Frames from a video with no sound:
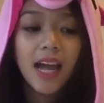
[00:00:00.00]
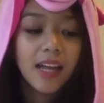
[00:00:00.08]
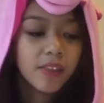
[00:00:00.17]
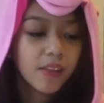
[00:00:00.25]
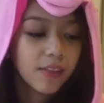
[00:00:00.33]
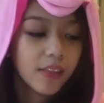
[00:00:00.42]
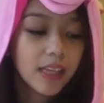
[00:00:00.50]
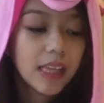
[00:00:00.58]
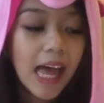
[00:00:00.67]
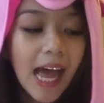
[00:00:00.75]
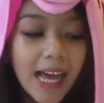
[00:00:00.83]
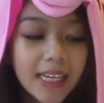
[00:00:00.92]
And the
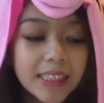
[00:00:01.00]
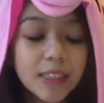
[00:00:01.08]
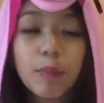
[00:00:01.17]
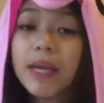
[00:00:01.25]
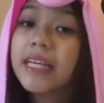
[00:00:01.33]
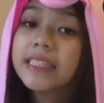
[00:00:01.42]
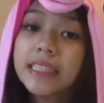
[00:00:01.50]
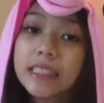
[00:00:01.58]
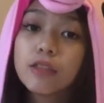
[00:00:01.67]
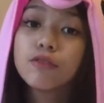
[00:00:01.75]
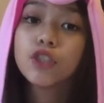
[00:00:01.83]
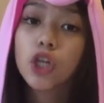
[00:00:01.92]
last
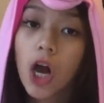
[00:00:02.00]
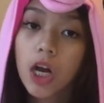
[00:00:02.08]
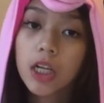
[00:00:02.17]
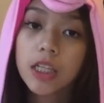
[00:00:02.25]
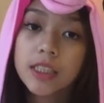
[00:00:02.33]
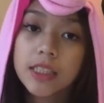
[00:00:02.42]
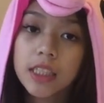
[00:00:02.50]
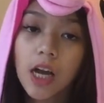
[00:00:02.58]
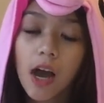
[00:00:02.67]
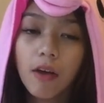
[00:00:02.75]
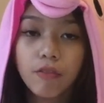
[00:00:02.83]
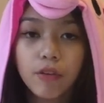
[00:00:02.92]
pieces of chocolates he
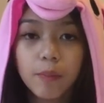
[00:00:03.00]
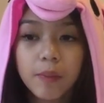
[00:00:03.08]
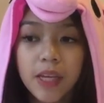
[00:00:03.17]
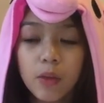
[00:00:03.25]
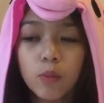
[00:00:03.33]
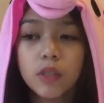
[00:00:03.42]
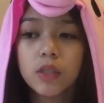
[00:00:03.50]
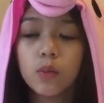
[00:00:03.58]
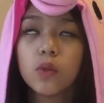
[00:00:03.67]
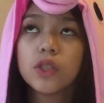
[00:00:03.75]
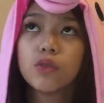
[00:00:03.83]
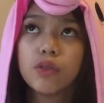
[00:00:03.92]
got for me
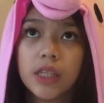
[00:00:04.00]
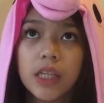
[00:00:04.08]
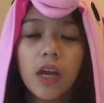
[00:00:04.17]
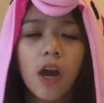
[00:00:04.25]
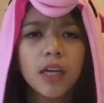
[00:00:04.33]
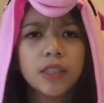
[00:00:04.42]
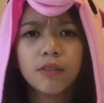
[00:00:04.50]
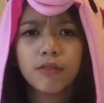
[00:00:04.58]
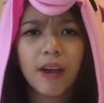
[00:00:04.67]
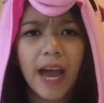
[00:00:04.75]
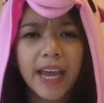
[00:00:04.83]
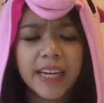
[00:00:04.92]
was really hard to
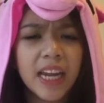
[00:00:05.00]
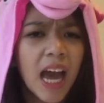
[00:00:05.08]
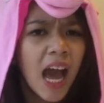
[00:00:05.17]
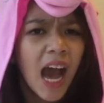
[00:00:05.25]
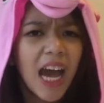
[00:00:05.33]
find.